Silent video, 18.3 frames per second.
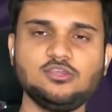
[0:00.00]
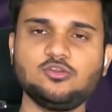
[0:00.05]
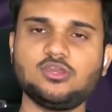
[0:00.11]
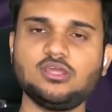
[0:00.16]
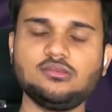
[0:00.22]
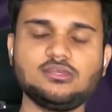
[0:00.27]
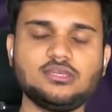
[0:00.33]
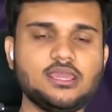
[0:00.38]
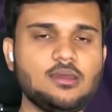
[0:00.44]
You
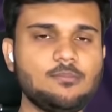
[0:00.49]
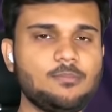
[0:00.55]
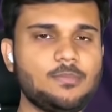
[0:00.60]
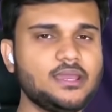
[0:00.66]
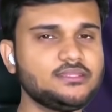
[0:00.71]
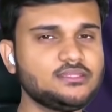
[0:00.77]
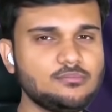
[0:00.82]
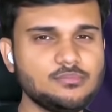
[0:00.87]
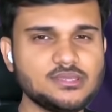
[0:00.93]
can take a
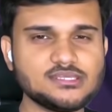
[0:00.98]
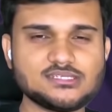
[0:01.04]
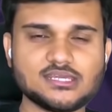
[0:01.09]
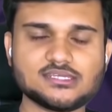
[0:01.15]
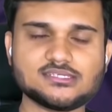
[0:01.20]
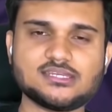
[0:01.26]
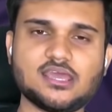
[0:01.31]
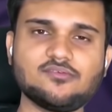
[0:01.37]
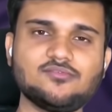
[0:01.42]
Python-based
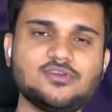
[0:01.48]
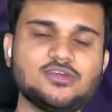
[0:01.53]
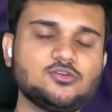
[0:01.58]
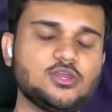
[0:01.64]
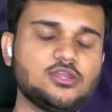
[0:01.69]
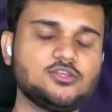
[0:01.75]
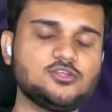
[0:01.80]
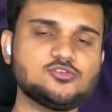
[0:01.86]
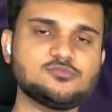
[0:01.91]
tech stack where
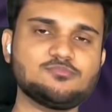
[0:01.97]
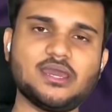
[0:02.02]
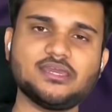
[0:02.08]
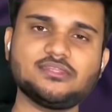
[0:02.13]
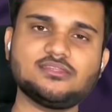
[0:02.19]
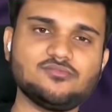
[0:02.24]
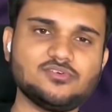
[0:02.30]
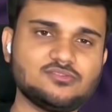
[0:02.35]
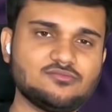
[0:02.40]
you can use
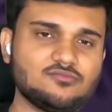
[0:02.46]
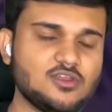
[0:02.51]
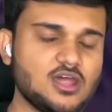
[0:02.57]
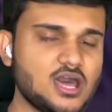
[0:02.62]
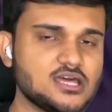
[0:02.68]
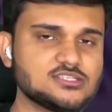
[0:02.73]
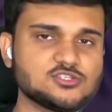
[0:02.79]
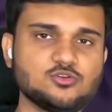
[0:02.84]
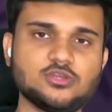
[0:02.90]
Python with
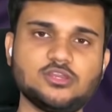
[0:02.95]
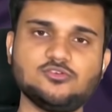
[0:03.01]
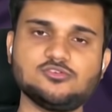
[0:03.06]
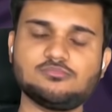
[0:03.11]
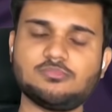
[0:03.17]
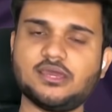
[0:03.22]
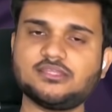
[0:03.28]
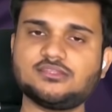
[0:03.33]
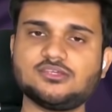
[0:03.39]
Flask. You can
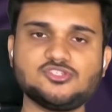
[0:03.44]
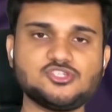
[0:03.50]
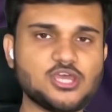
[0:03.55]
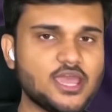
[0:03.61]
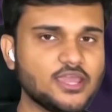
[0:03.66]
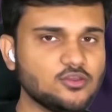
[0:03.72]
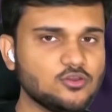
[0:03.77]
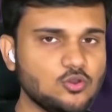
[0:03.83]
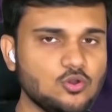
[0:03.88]
use Python
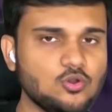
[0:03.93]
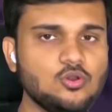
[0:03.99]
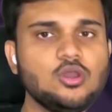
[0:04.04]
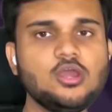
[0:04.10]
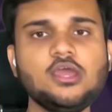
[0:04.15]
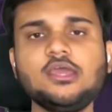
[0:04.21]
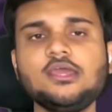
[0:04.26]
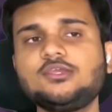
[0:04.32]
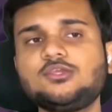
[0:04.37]
Django.